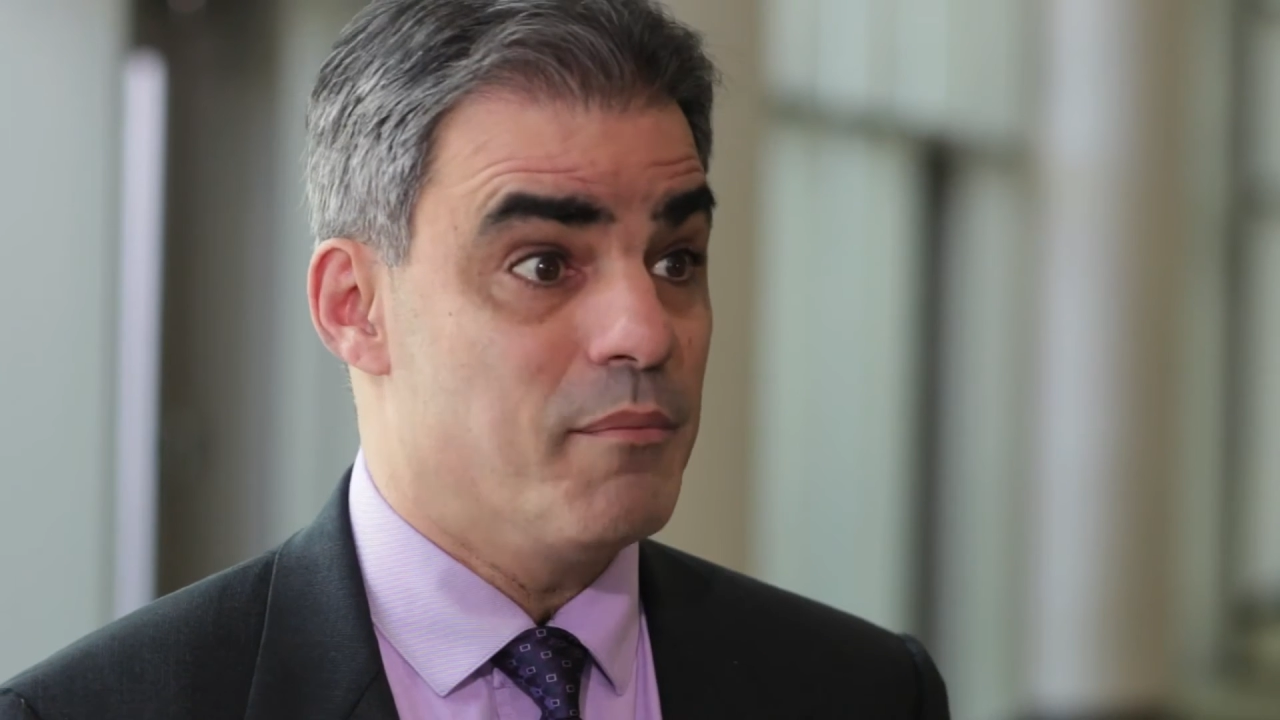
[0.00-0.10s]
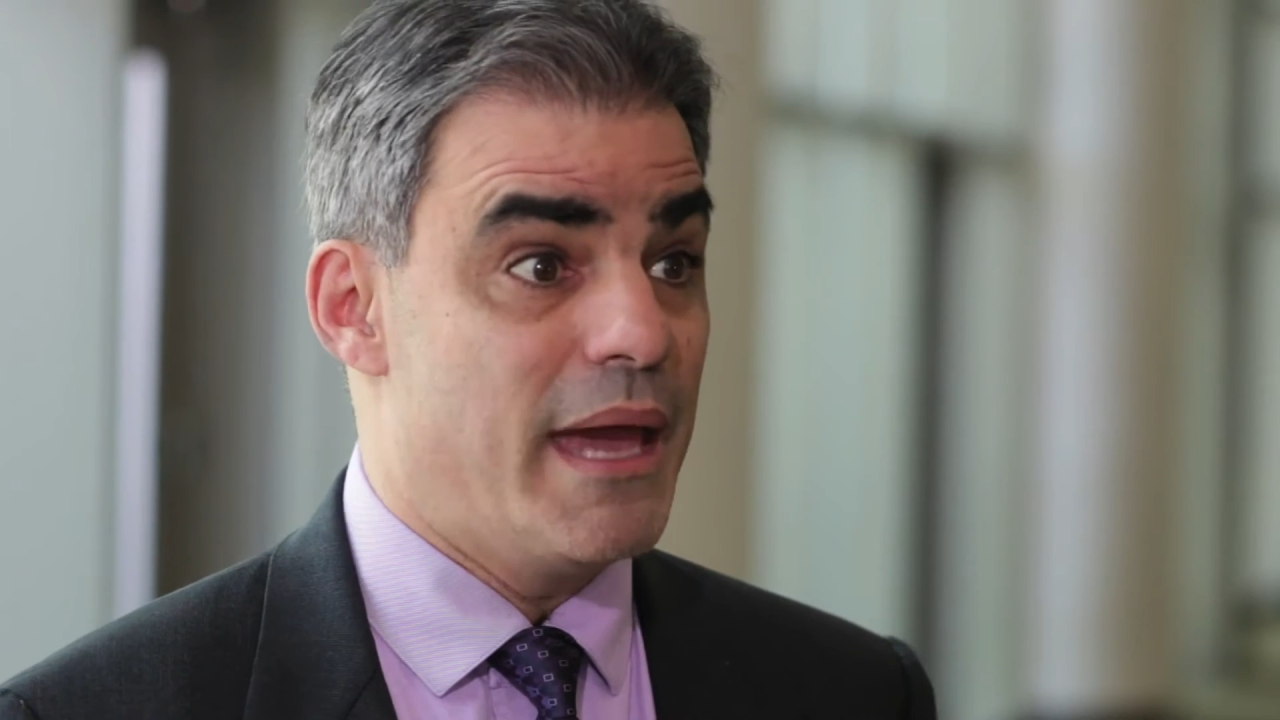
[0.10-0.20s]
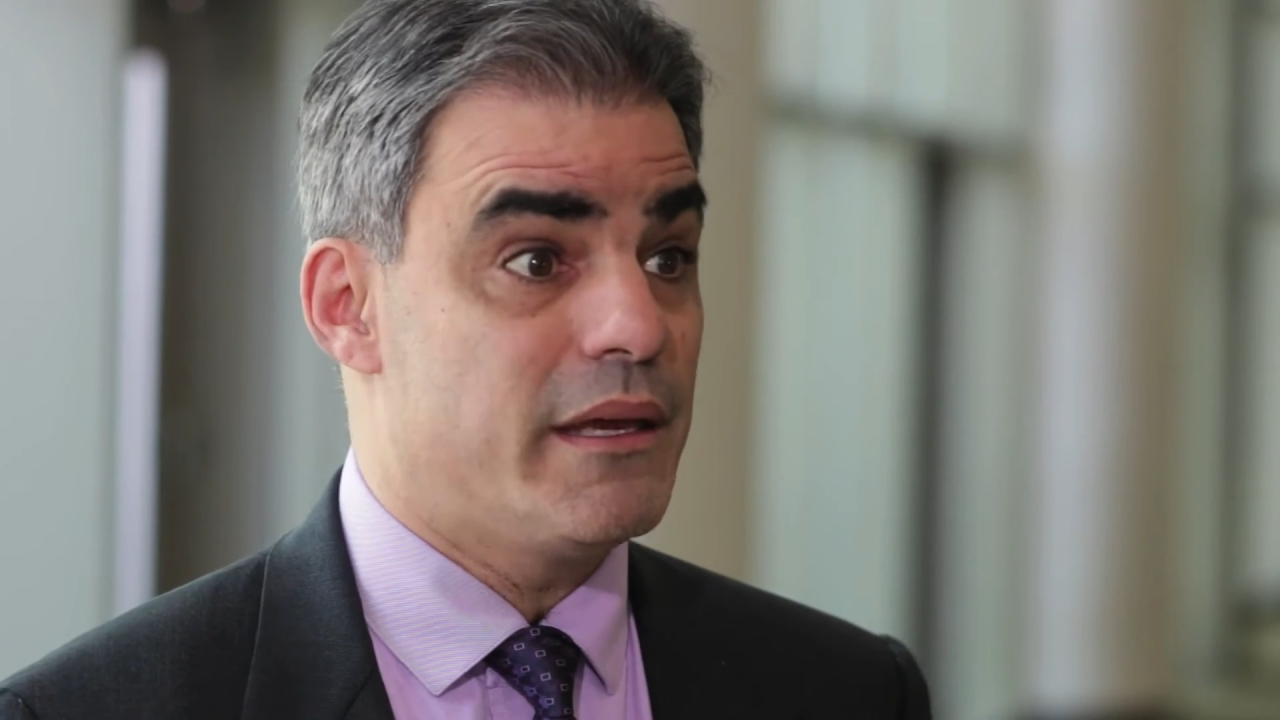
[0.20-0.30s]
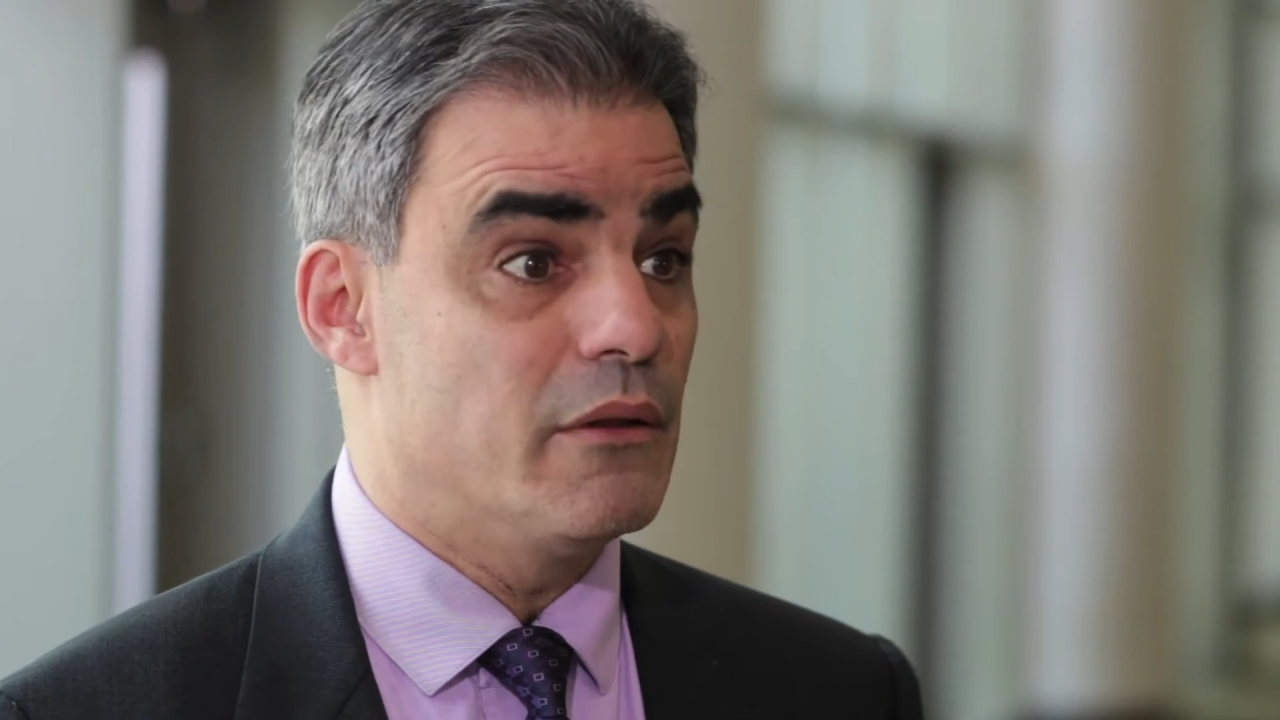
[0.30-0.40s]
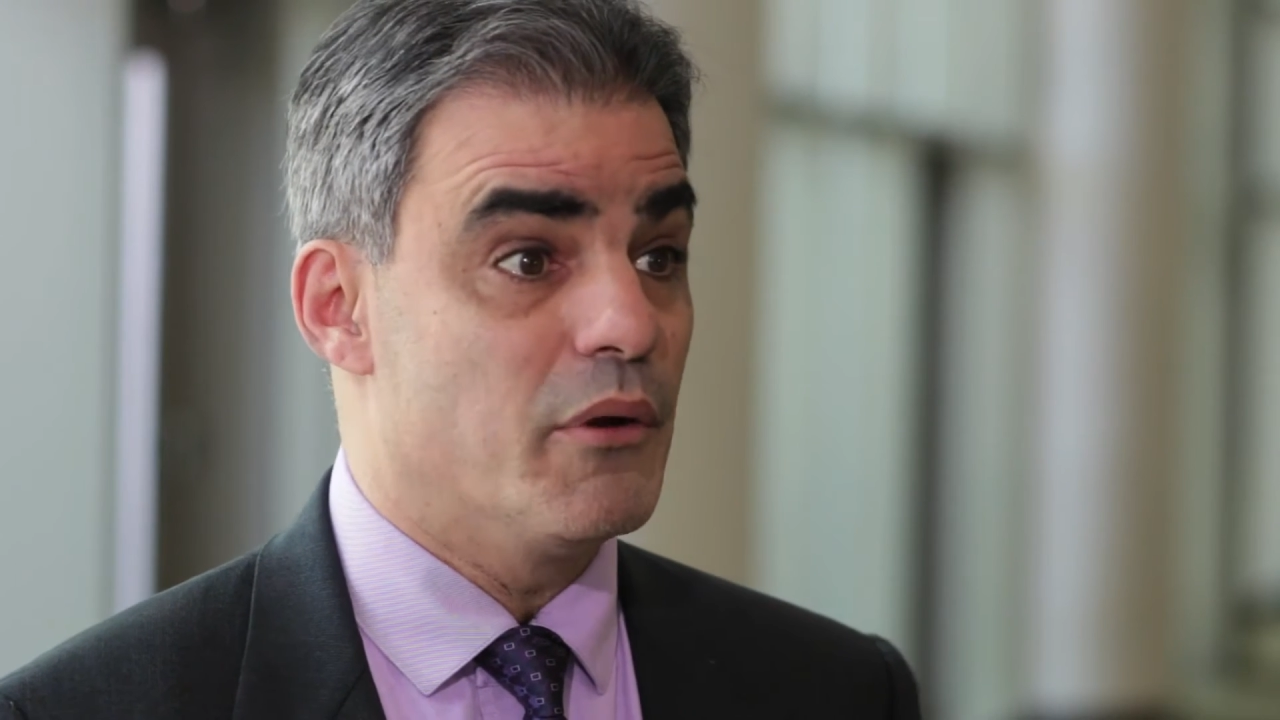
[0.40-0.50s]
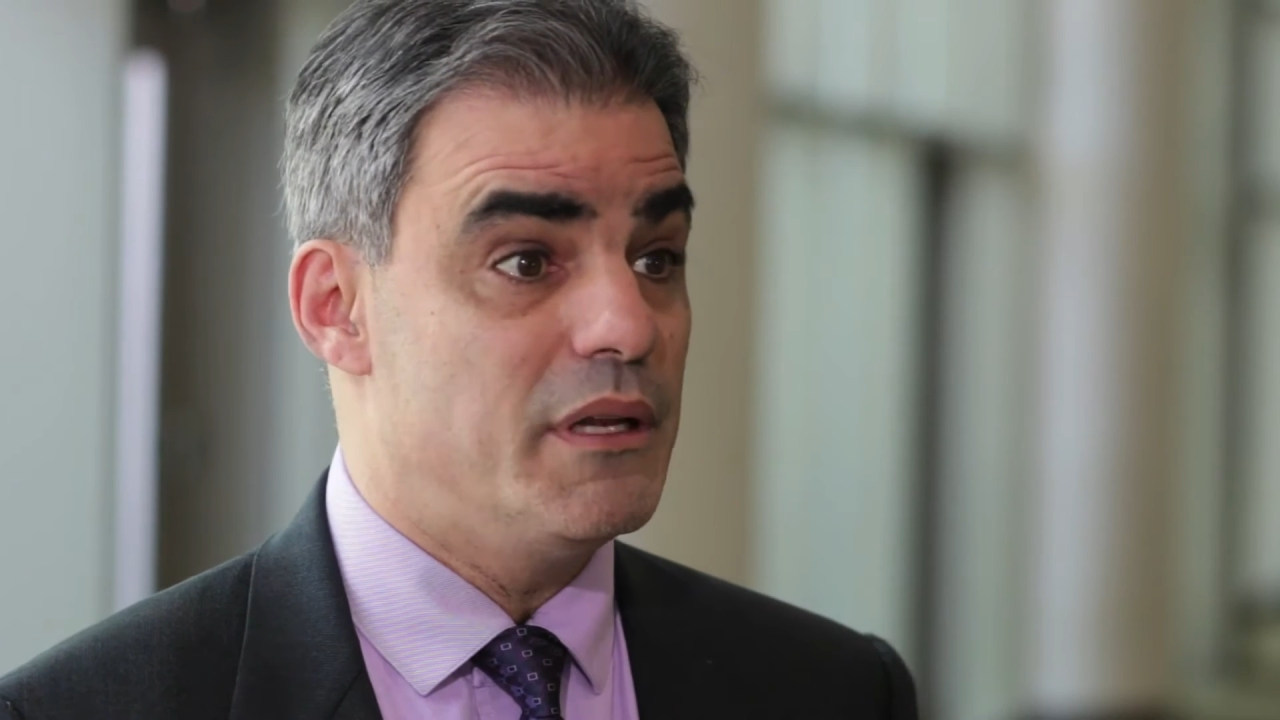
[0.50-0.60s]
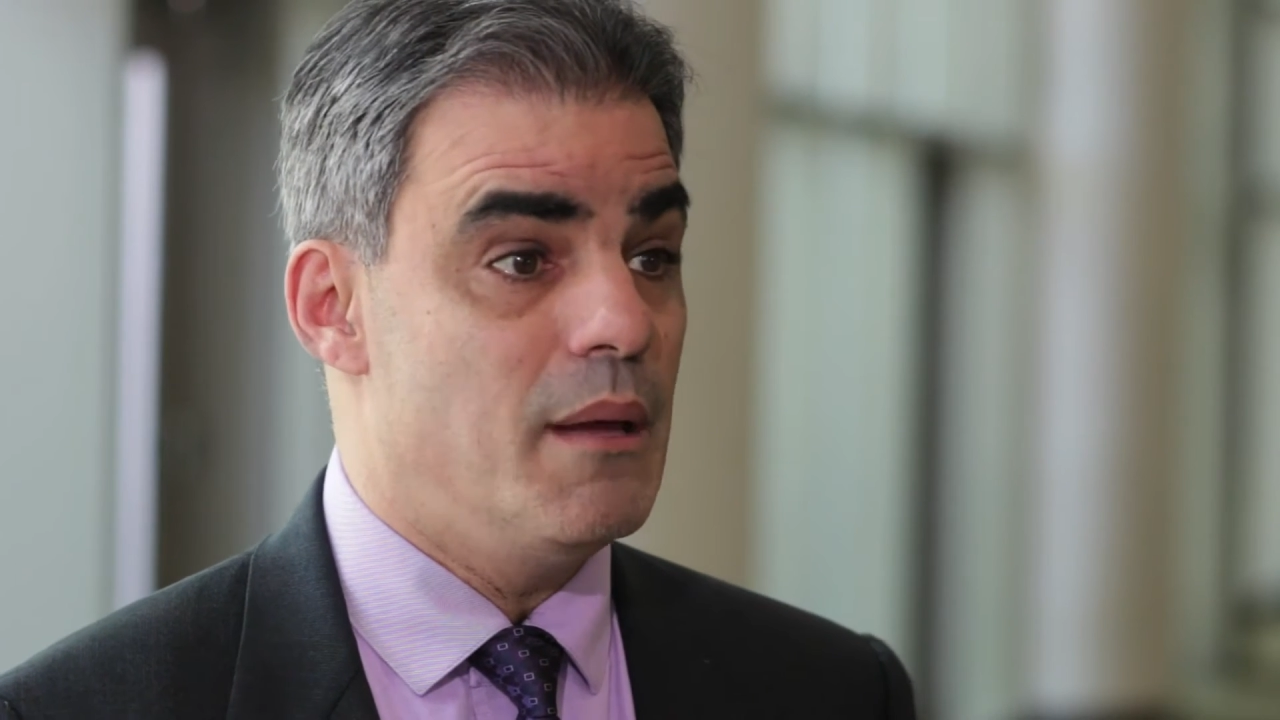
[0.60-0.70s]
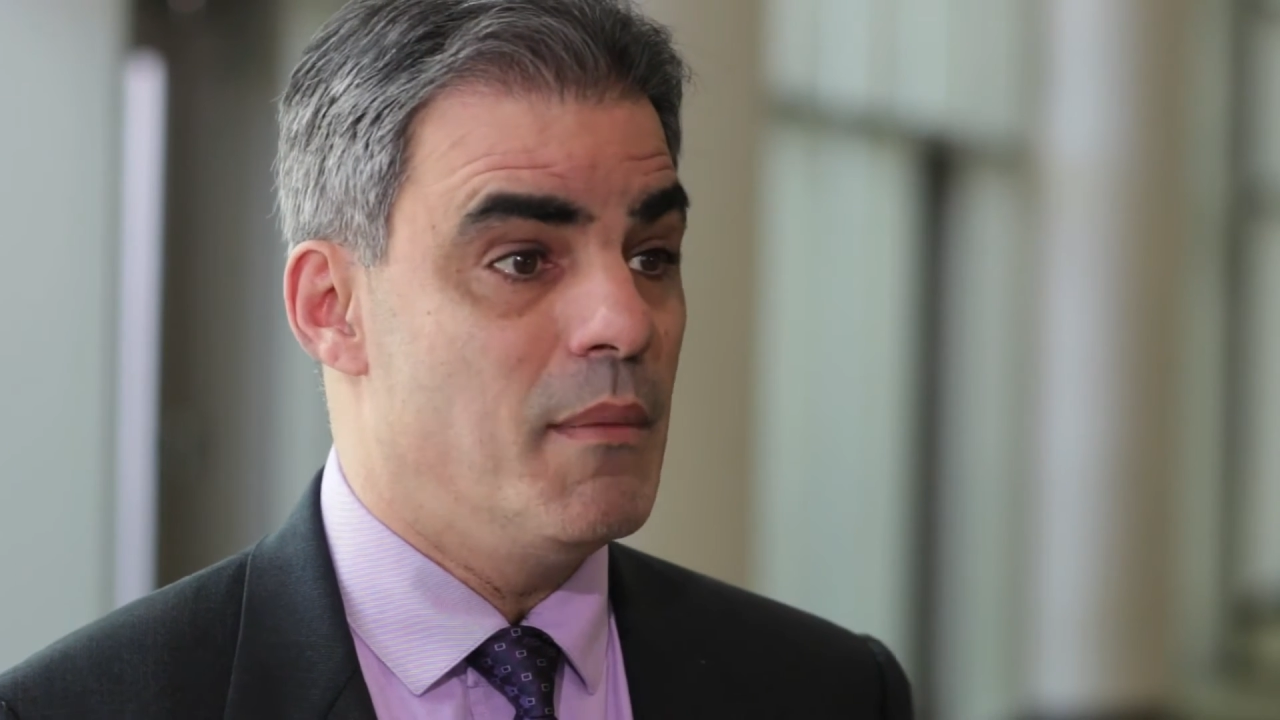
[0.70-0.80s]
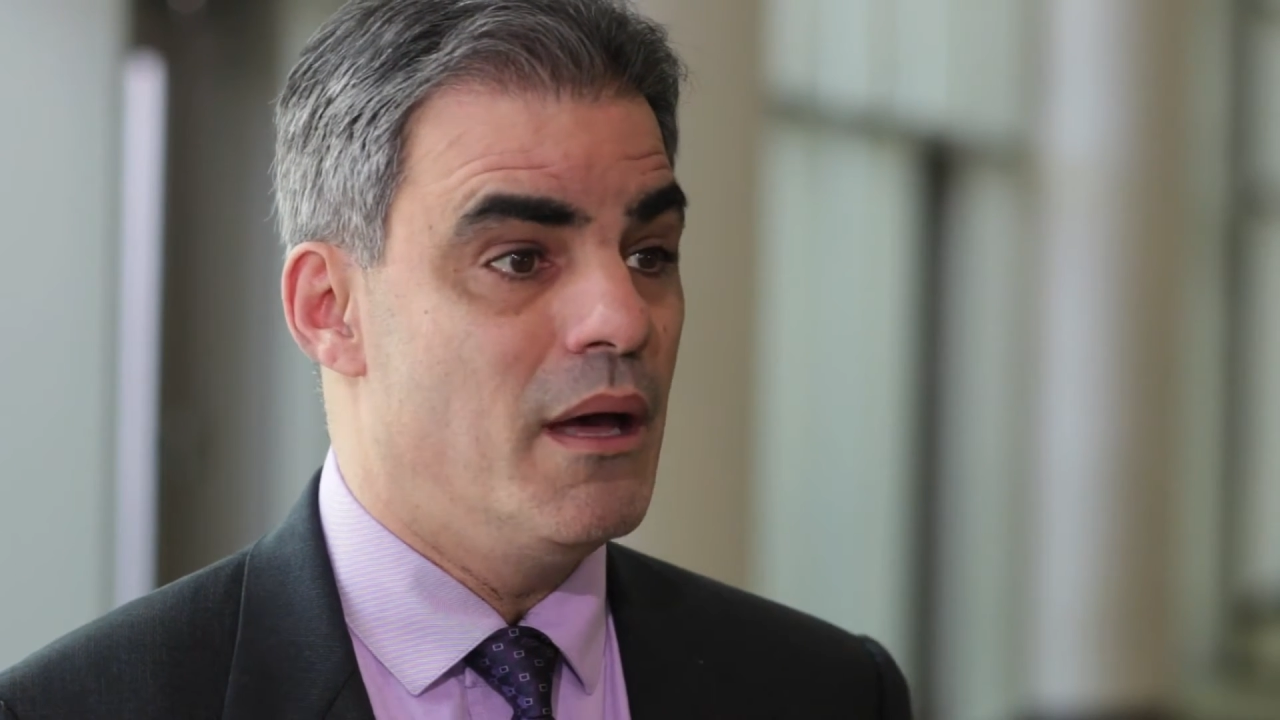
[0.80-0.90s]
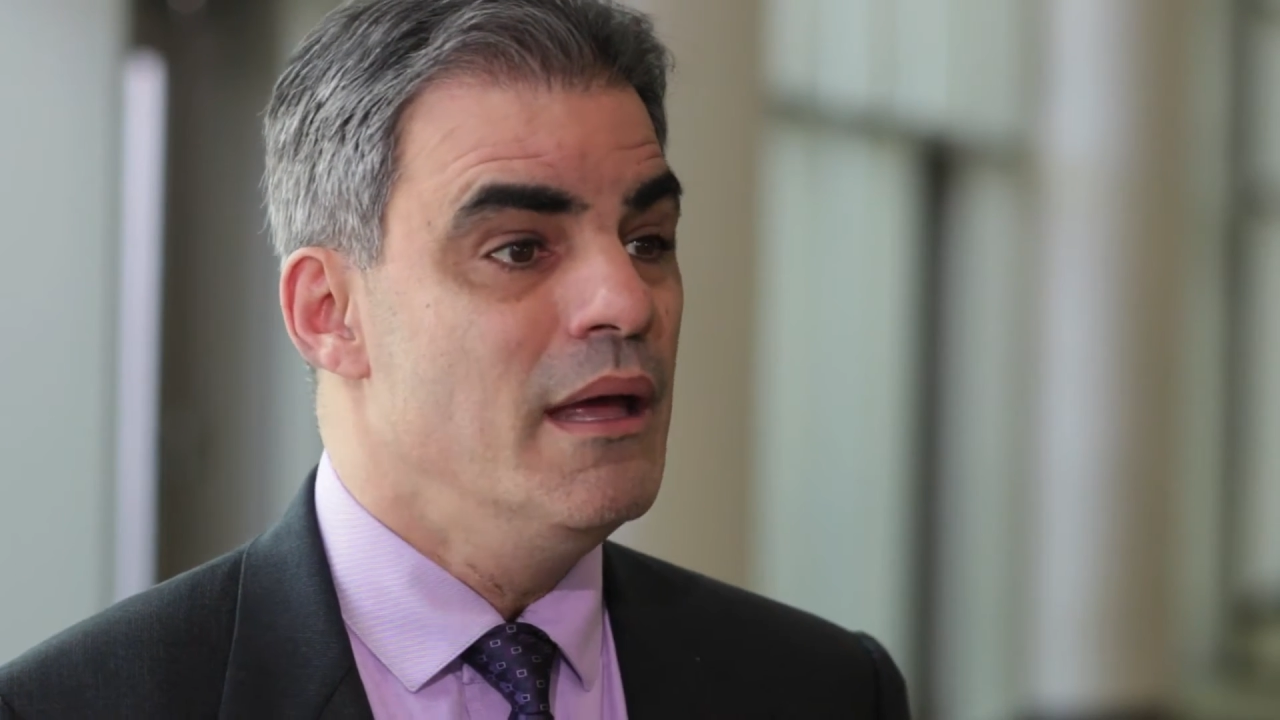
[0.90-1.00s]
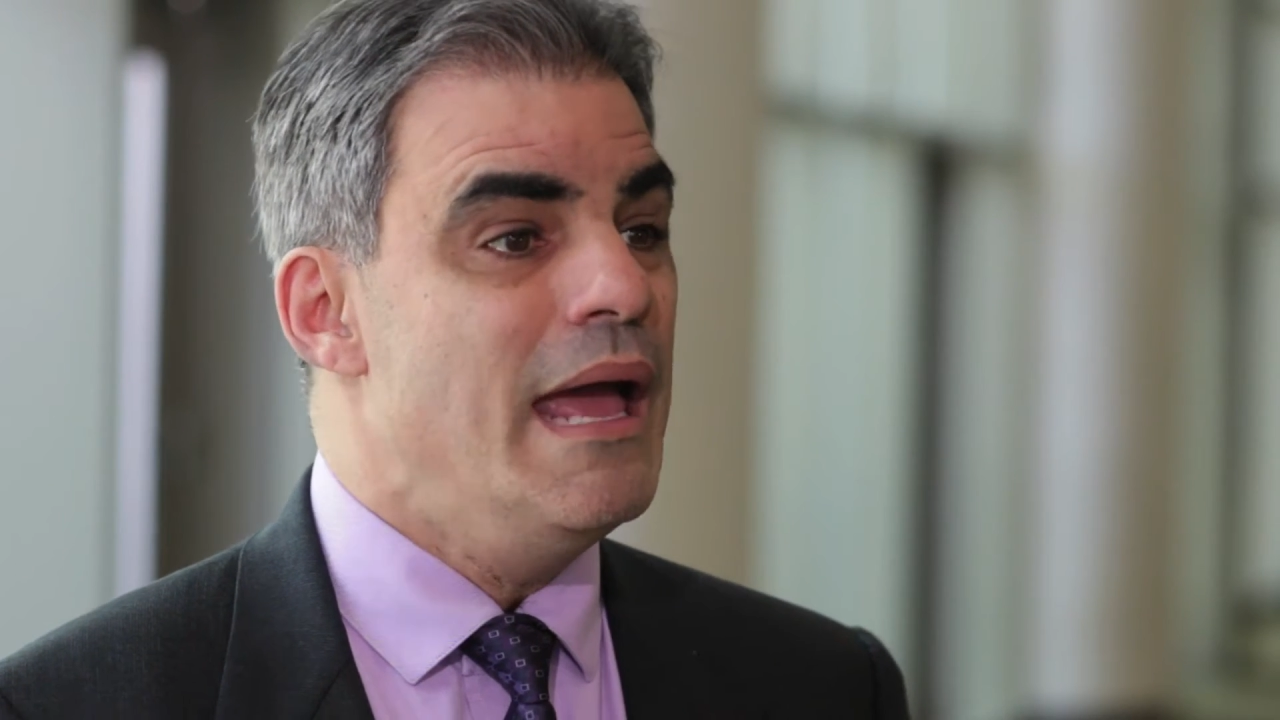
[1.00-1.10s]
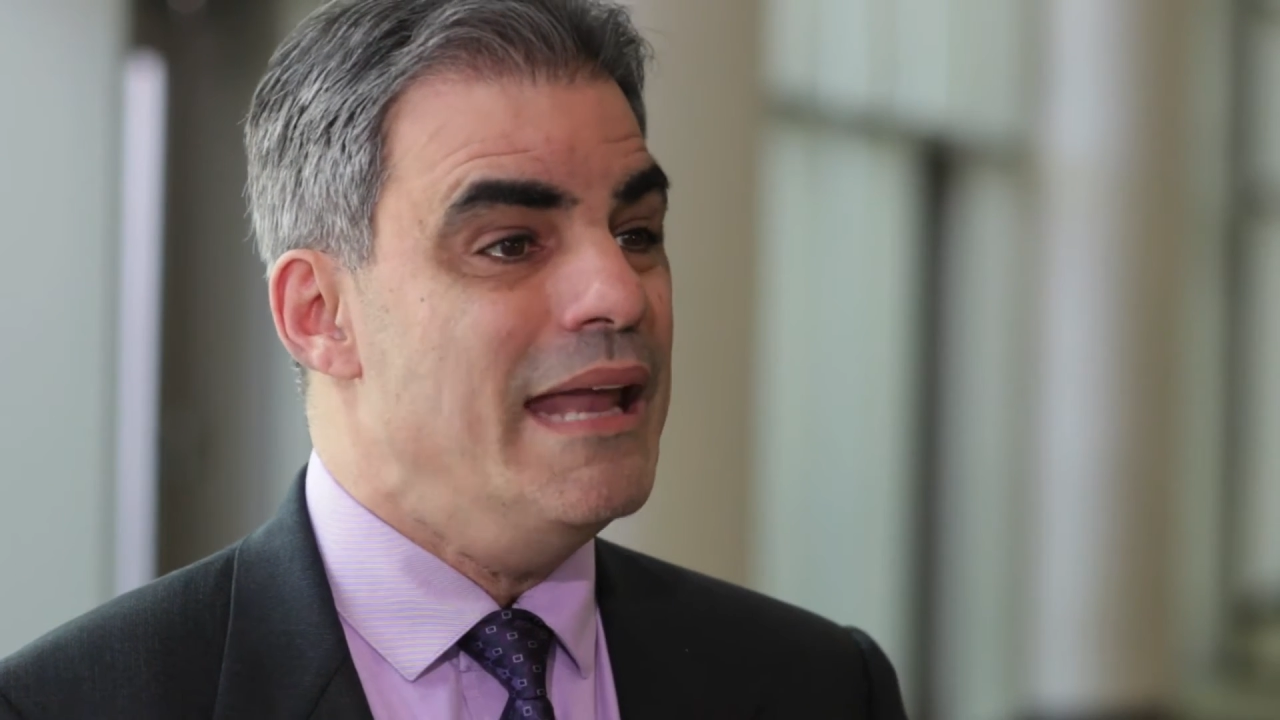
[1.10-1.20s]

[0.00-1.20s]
macular edema